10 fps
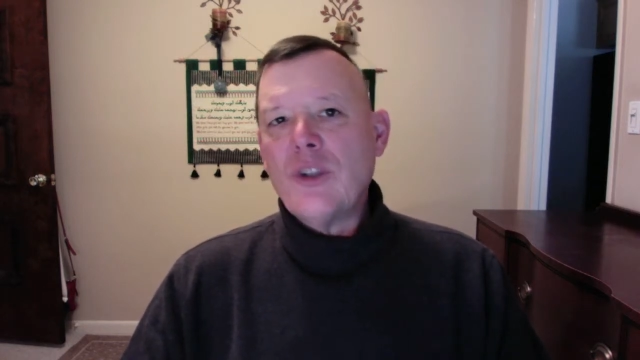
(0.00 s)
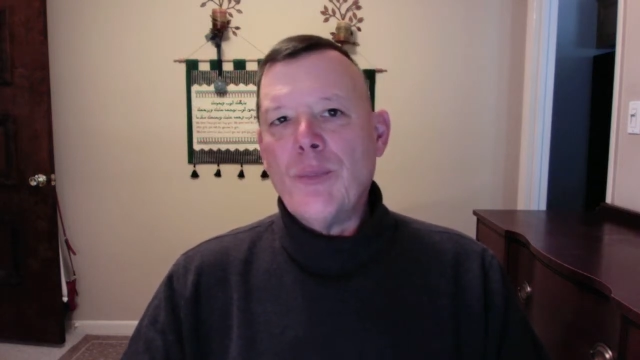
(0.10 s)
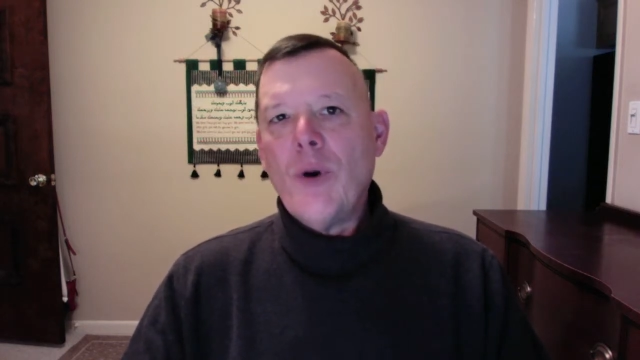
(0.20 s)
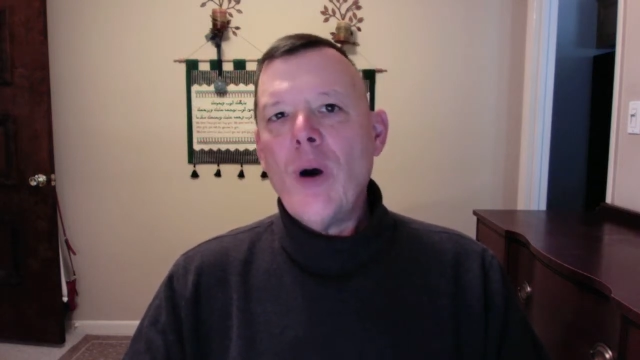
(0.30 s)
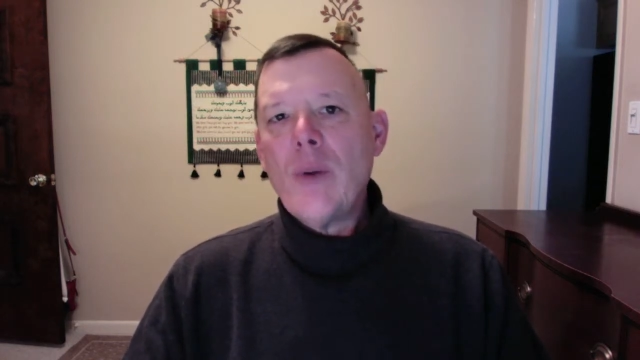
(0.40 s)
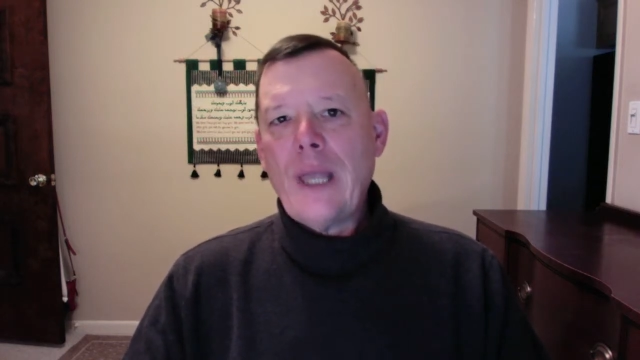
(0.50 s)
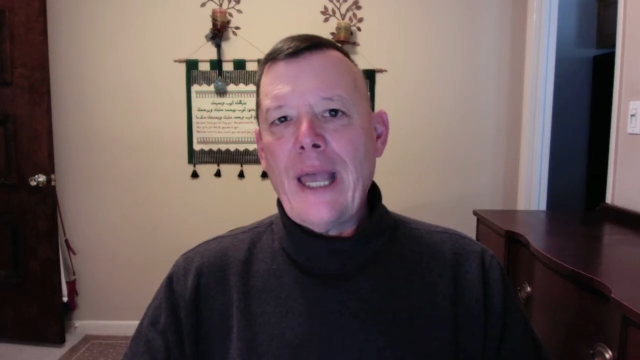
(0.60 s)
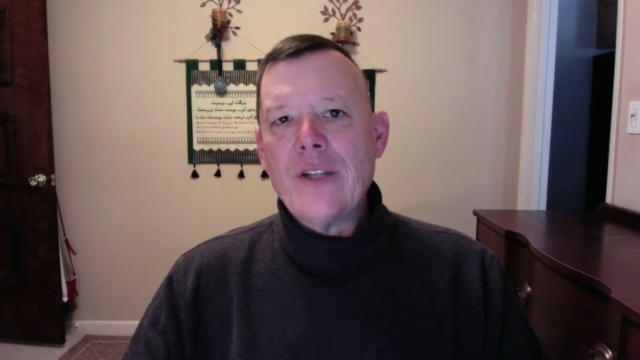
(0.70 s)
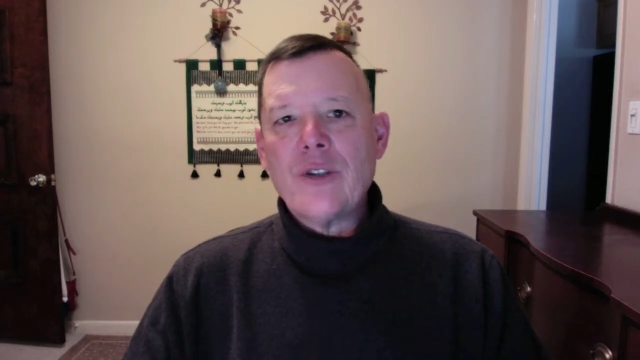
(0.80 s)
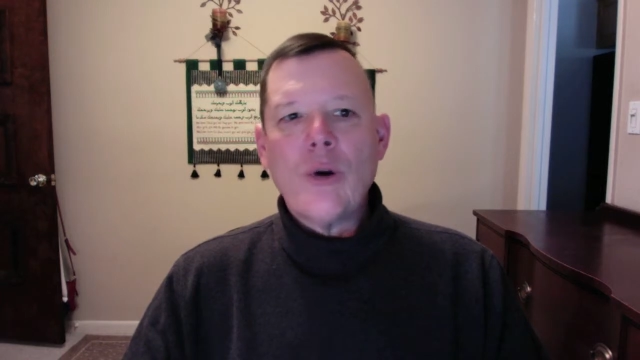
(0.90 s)

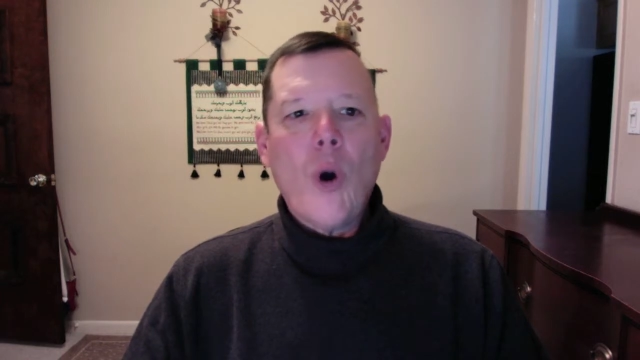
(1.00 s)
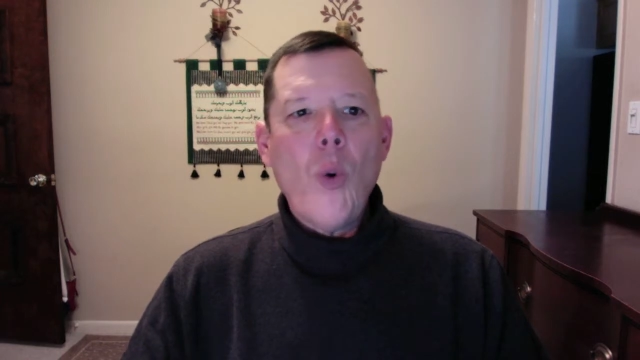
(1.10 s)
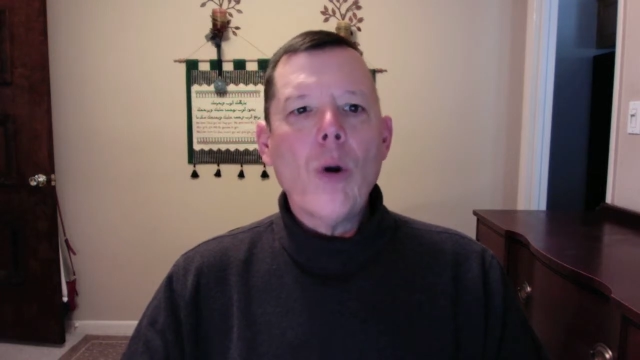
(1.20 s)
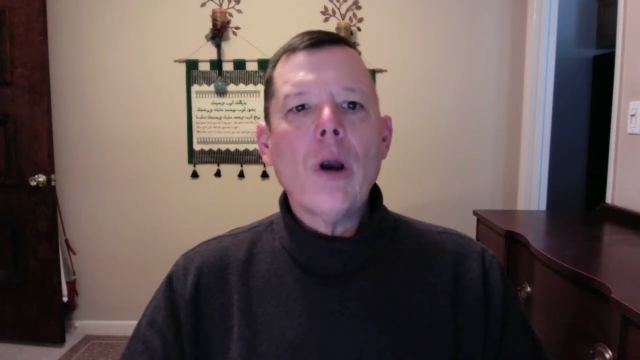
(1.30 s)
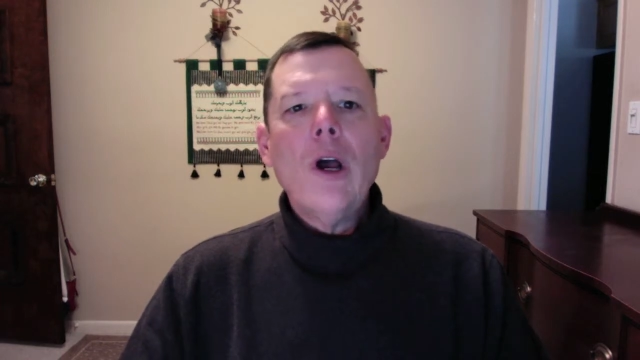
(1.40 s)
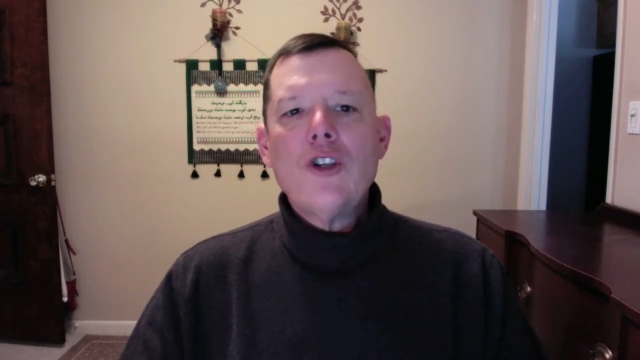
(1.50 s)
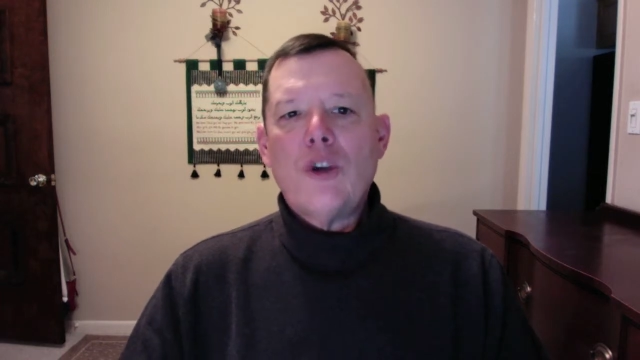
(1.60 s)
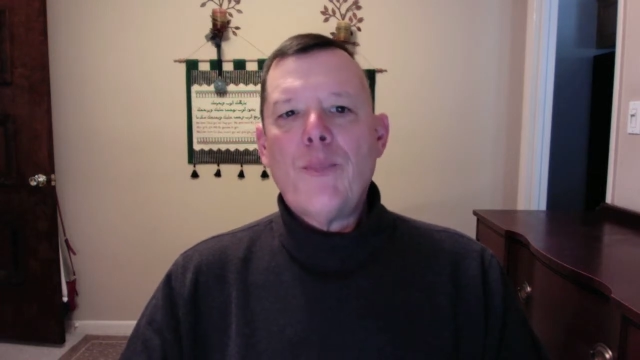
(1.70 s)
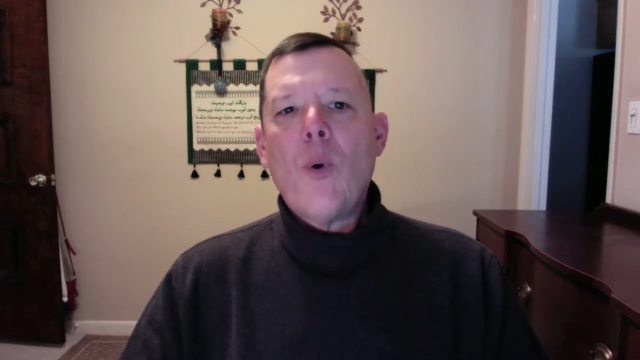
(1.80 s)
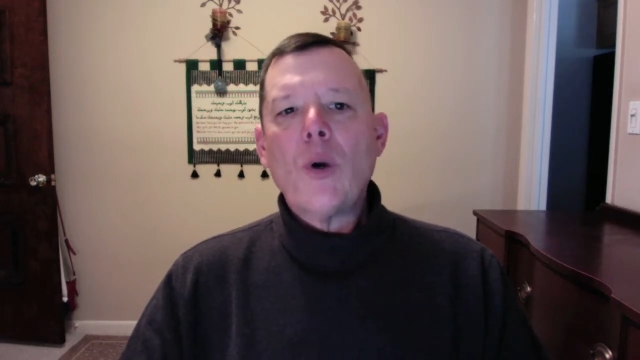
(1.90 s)
broadcaster or
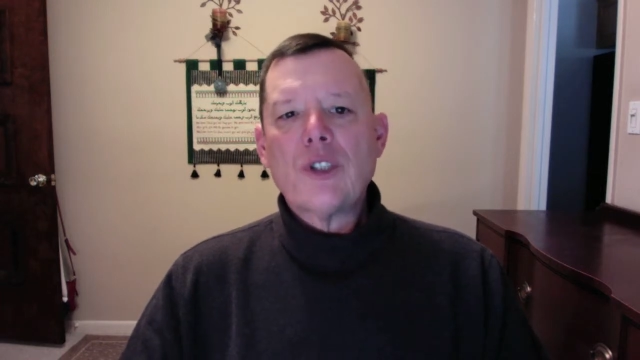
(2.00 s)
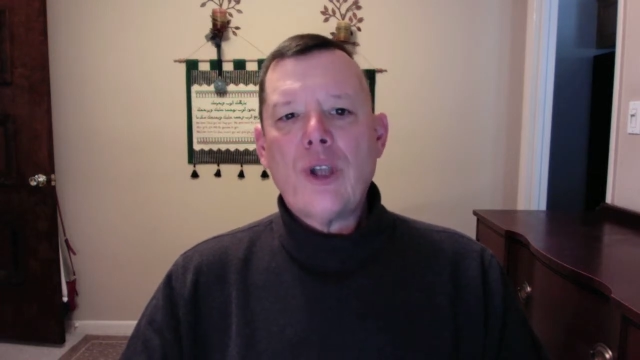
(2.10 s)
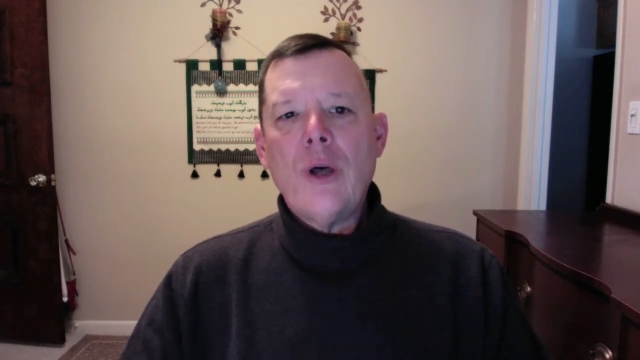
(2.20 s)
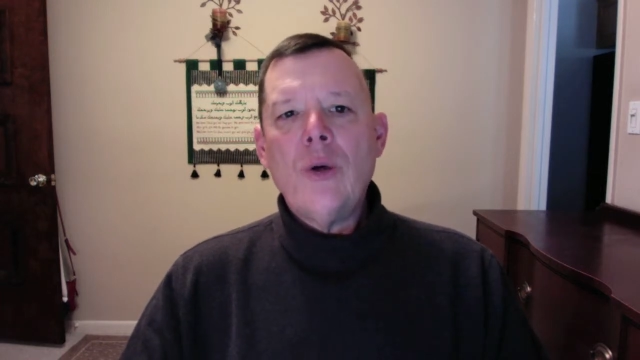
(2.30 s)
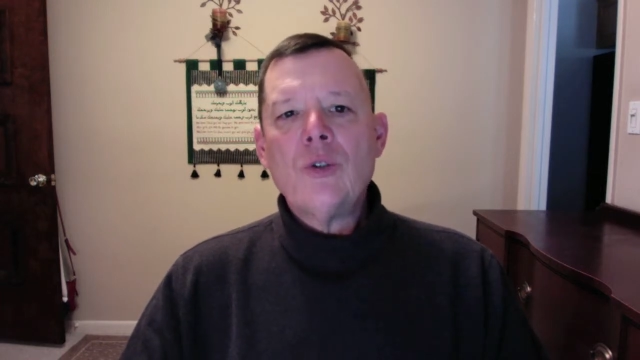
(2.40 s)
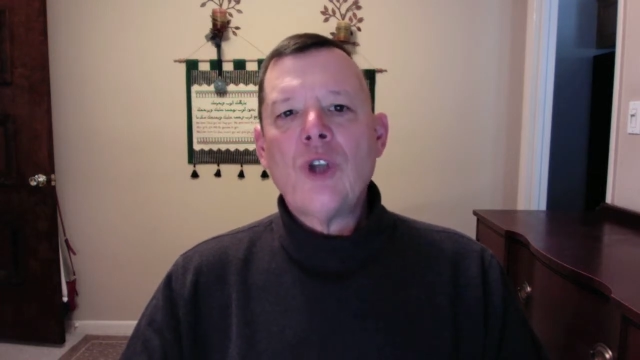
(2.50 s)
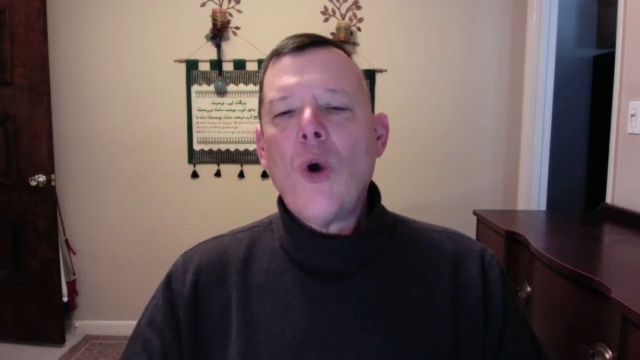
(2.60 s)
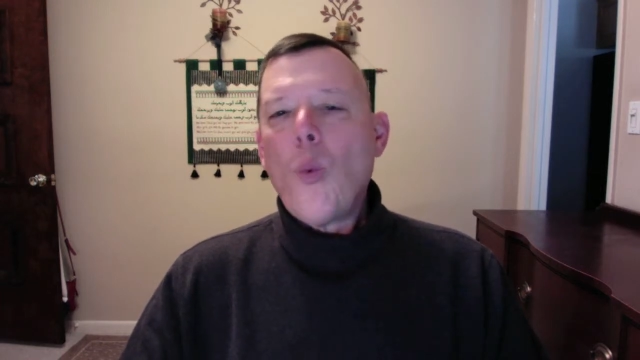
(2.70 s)
supports those